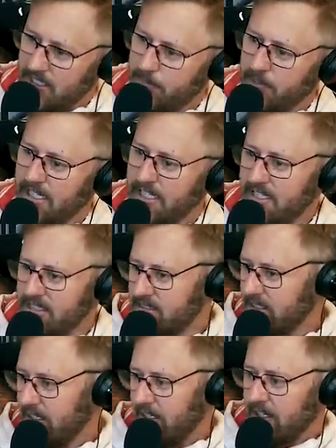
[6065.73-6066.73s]
in it, but it
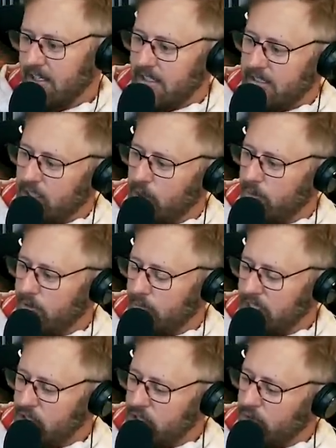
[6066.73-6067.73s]
is, you know,
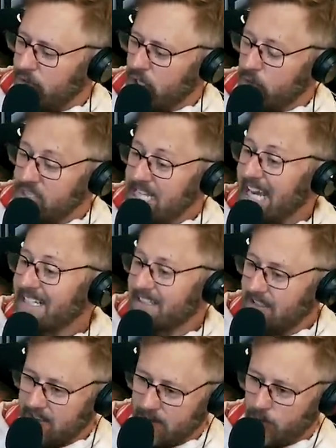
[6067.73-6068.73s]
when you don't know
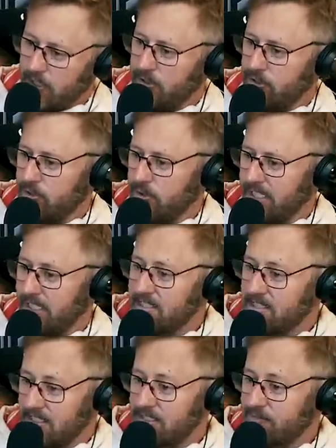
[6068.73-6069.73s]
technically what you're doing,
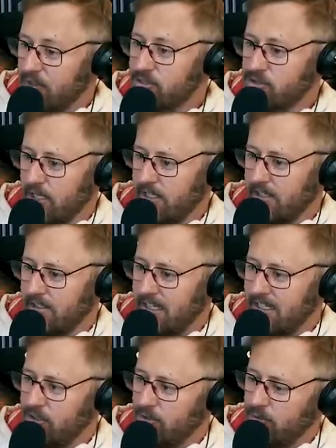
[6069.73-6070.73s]
it's frustrating.
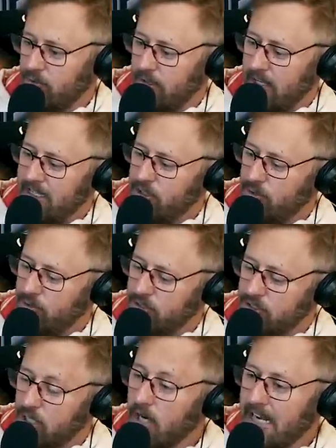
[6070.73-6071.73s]
And you
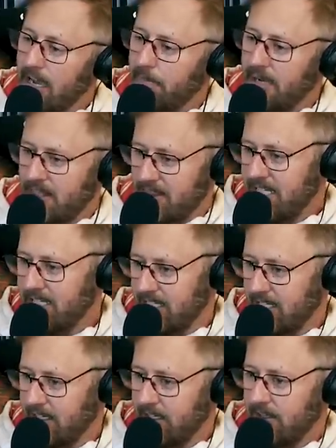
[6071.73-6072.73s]
start out by
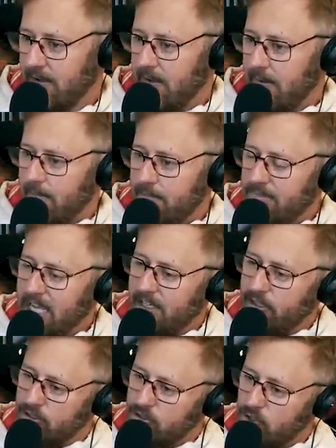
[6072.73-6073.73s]
thinking
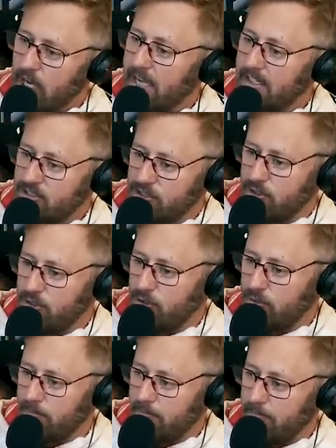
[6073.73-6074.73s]
that you're trying
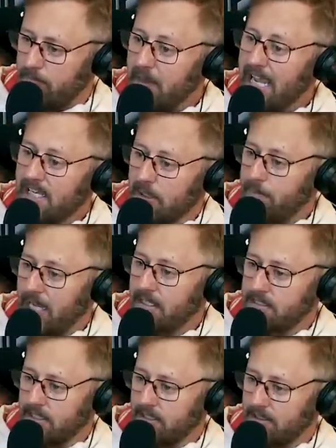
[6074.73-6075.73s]
to make a
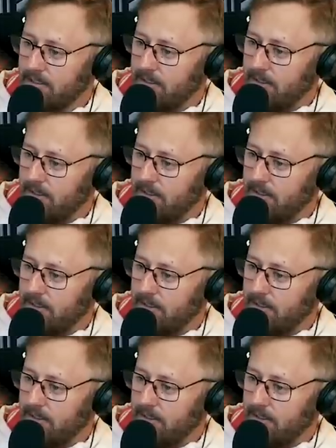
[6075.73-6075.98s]
painting.